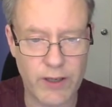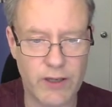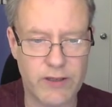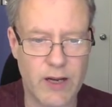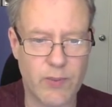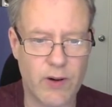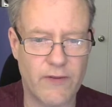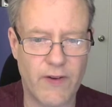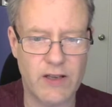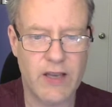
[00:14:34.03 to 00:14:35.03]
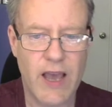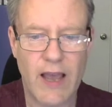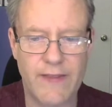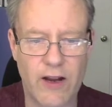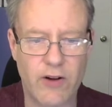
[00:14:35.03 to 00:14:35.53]
your temporary files.
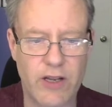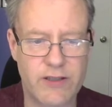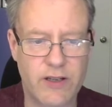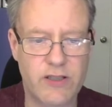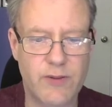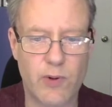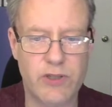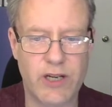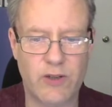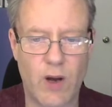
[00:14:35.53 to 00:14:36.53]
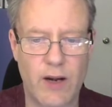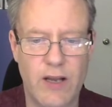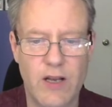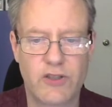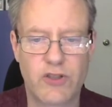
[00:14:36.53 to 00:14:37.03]
And there it is. There's the project one.
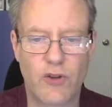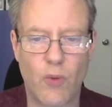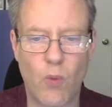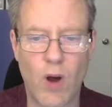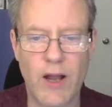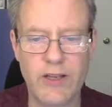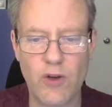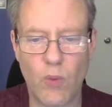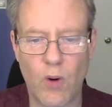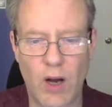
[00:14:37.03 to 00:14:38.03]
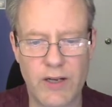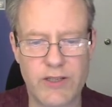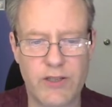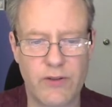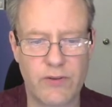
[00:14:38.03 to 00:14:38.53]
So the one you want
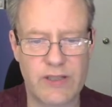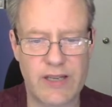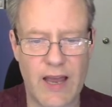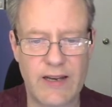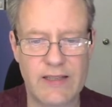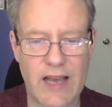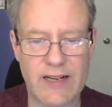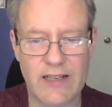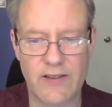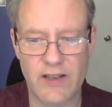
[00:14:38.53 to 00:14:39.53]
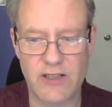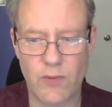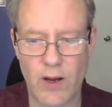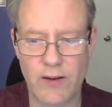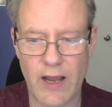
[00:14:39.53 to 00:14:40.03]
to send is actually this
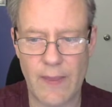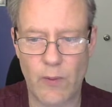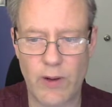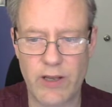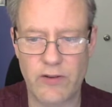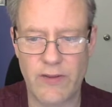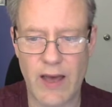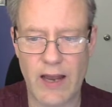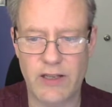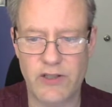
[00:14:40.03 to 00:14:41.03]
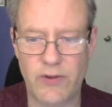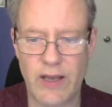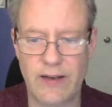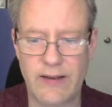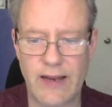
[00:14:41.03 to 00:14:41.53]
one. And the way you do that is you
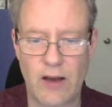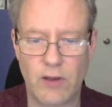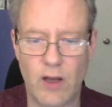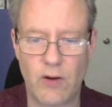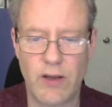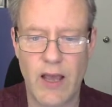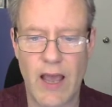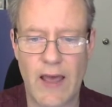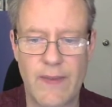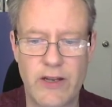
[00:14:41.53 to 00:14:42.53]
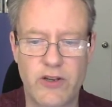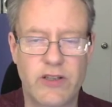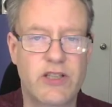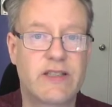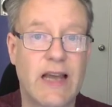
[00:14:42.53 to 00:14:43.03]
hit download and then you can
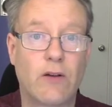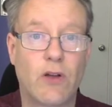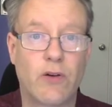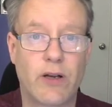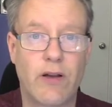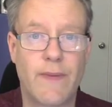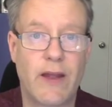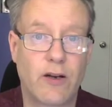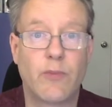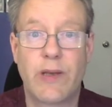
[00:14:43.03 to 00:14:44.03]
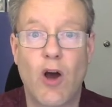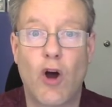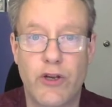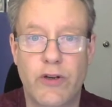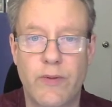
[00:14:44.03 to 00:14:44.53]
just download it and then it'll be
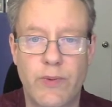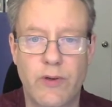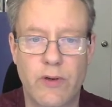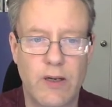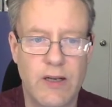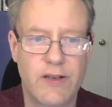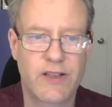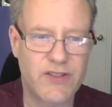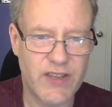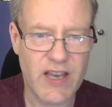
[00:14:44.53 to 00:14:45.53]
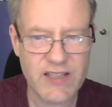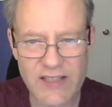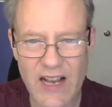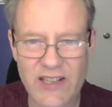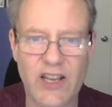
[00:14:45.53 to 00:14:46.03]
on your computer because this is
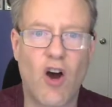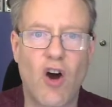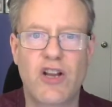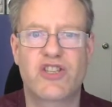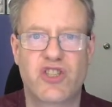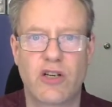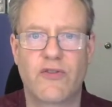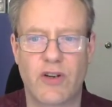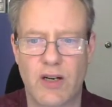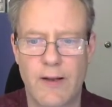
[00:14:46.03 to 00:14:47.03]
actually on a server.